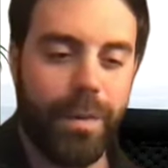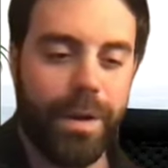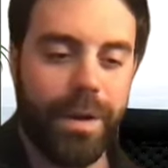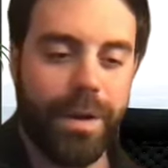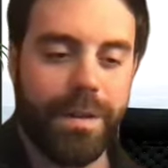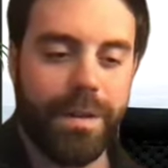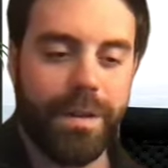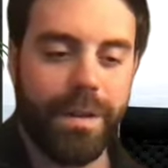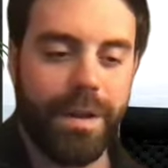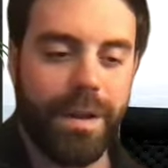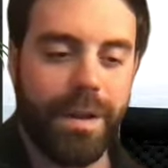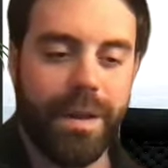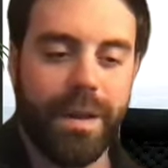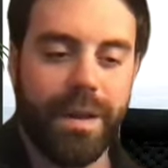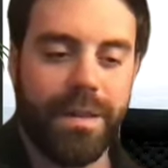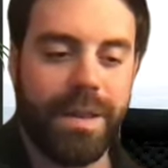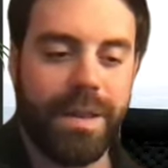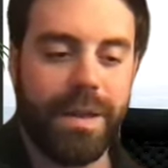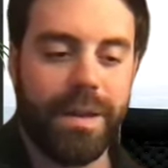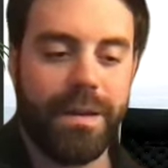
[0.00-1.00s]
of I
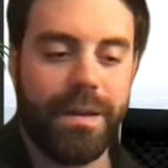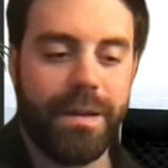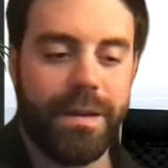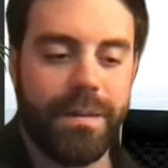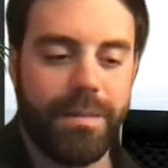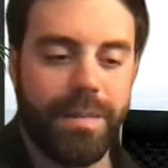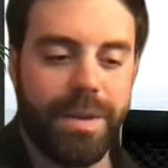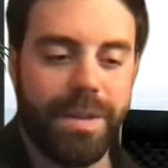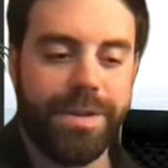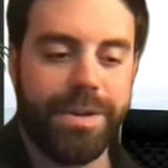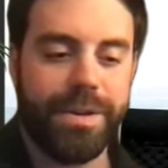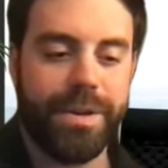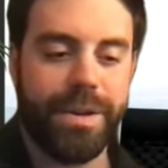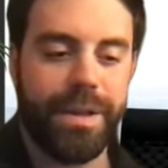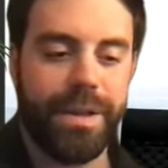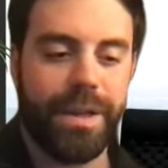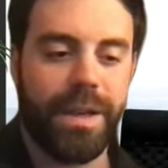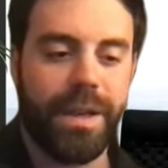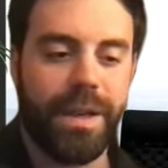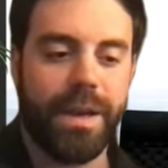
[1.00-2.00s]
think Mr.
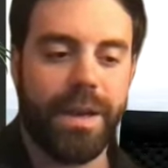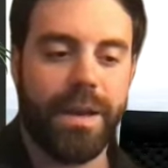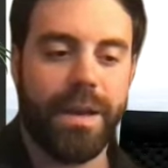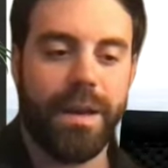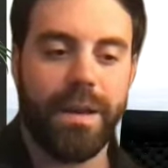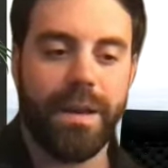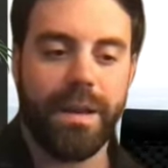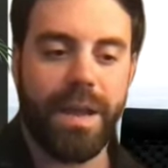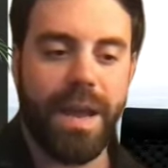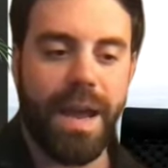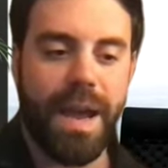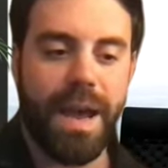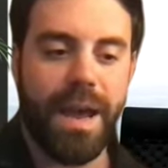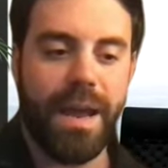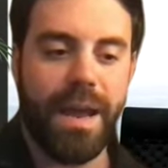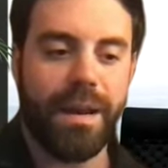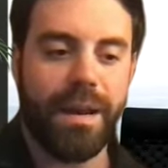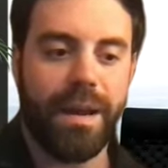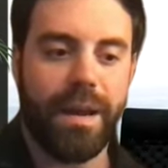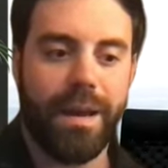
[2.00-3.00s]
Nilika
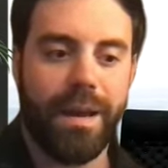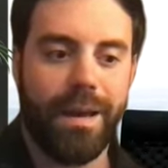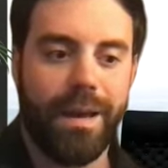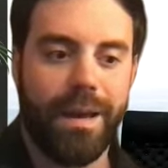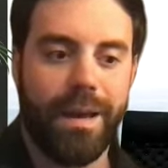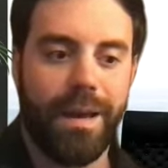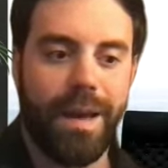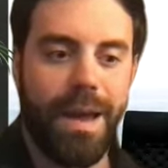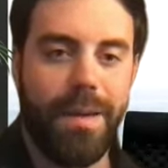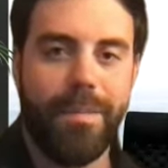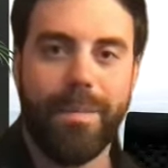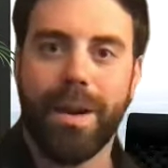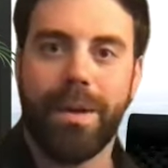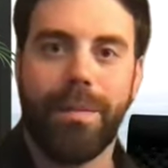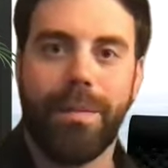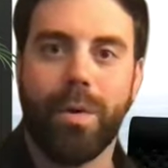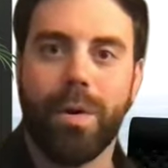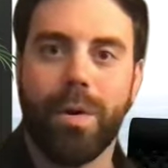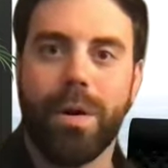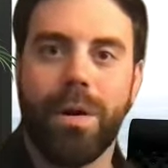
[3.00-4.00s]
at
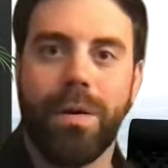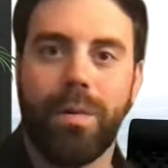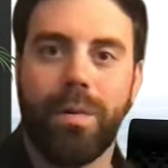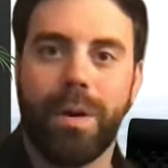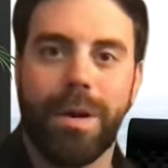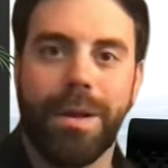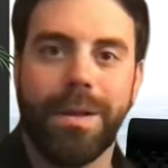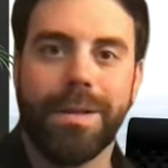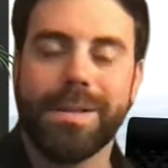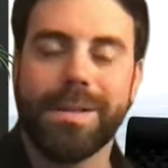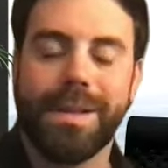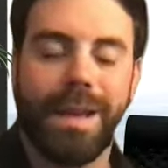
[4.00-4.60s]
Metamora was